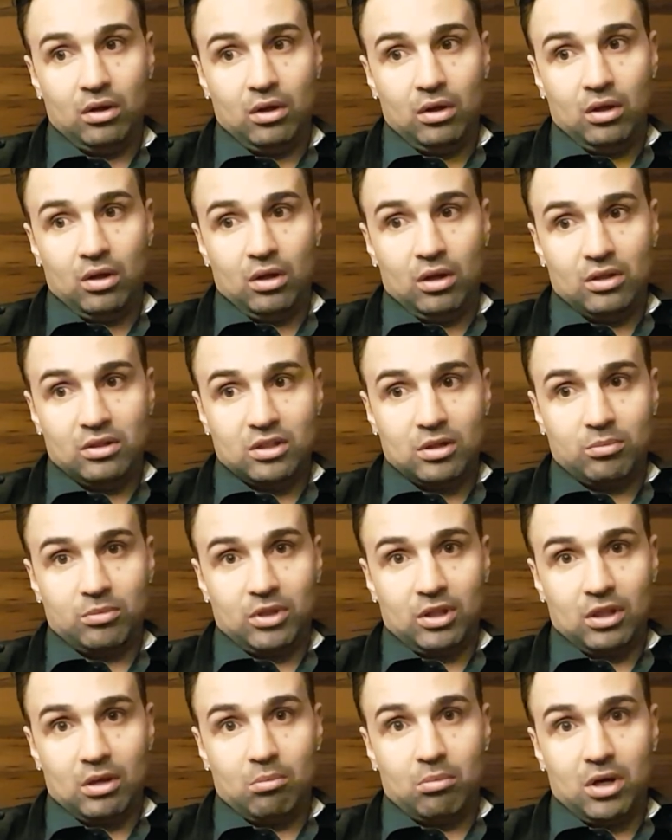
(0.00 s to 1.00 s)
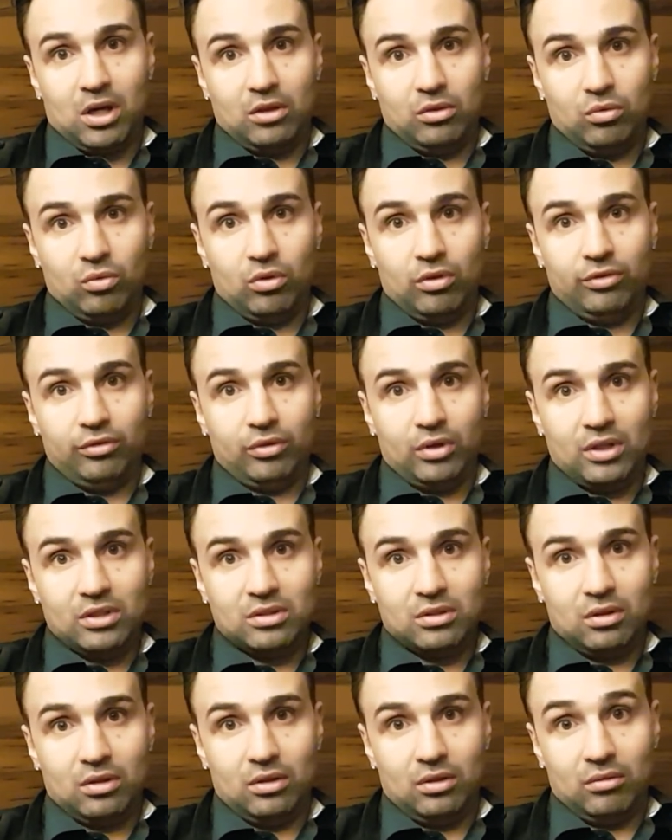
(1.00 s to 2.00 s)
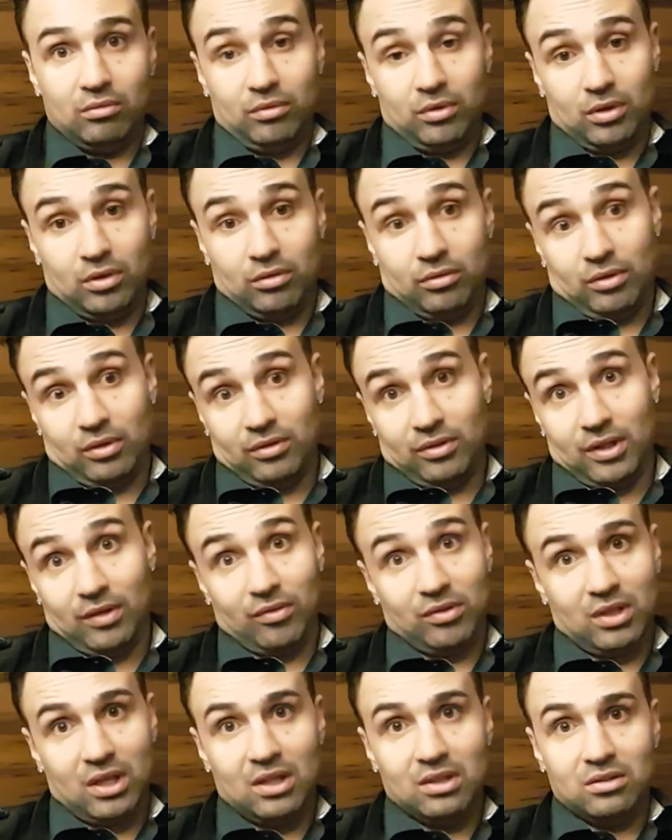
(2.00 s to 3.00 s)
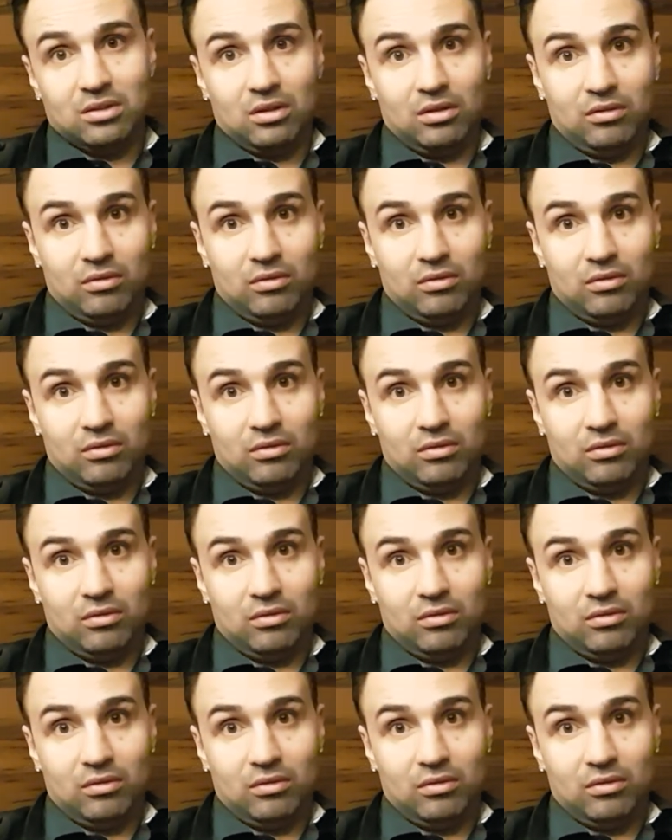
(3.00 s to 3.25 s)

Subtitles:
is something that Badu also has to, you know, have never tasted.